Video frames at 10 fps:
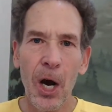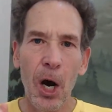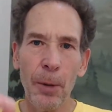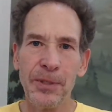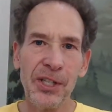
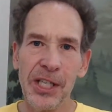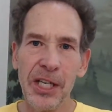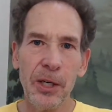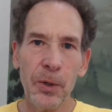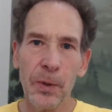Hope to
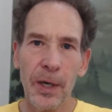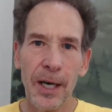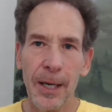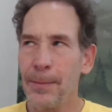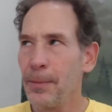see you
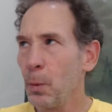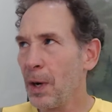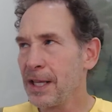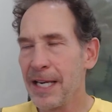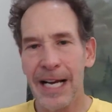
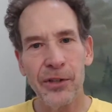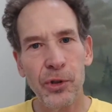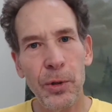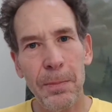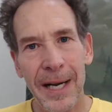one of the next
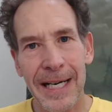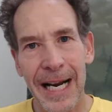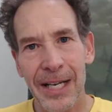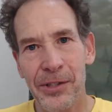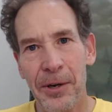2
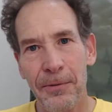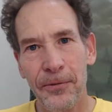Mondays